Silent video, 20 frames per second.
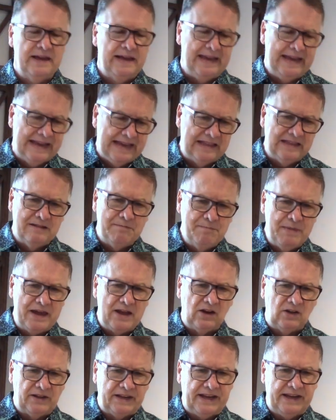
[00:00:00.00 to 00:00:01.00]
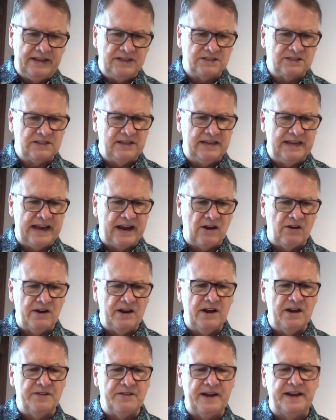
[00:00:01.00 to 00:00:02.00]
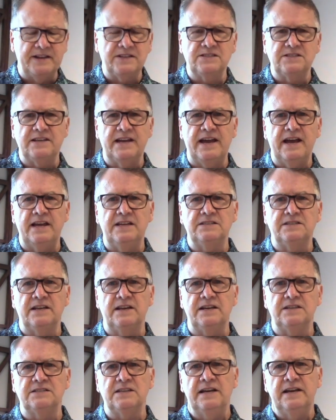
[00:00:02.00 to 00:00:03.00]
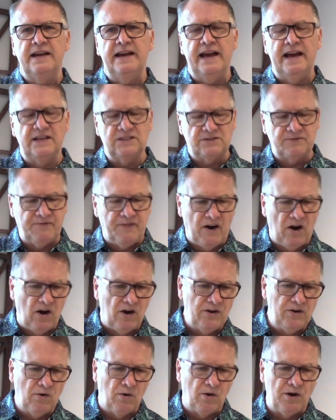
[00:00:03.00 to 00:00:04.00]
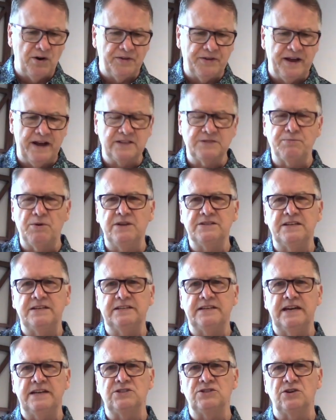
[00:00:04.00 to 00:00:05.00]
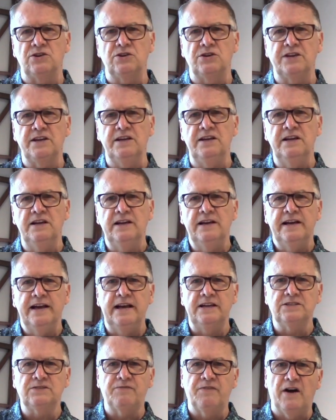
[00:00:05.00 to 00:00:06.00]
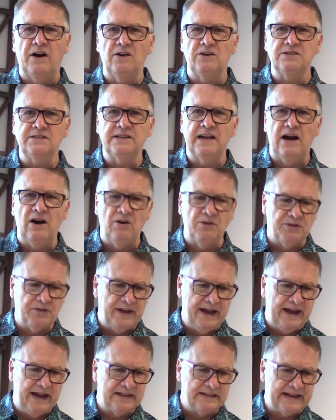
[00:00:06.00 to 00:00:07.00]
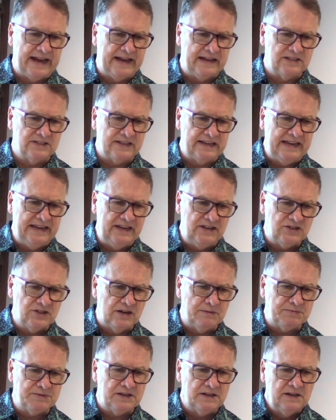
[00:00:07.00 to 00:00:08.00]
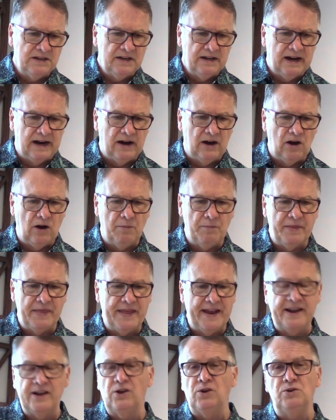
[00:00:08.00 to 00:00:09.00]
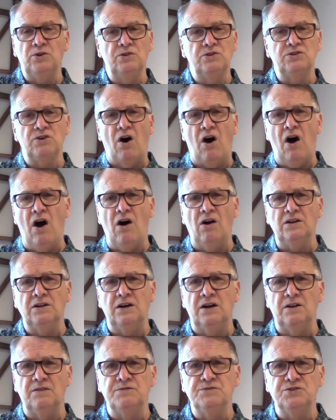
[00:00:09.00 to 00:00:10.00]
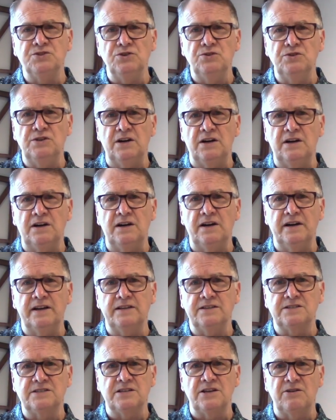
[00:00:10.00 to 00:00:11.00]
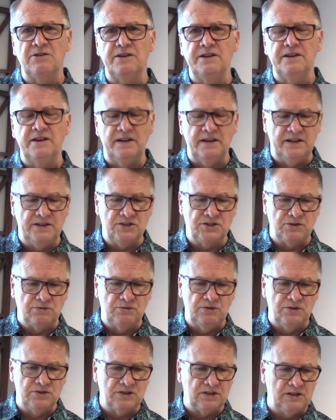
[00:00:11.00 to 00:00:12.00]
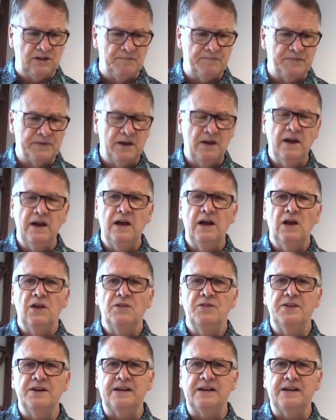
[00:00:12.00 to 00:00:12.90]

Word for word: in the Middle East, the area that extends as, as far north as present day Turkey, as far south as, as Egypt, um, that includes all of Judah and Syria and Jerusalem, the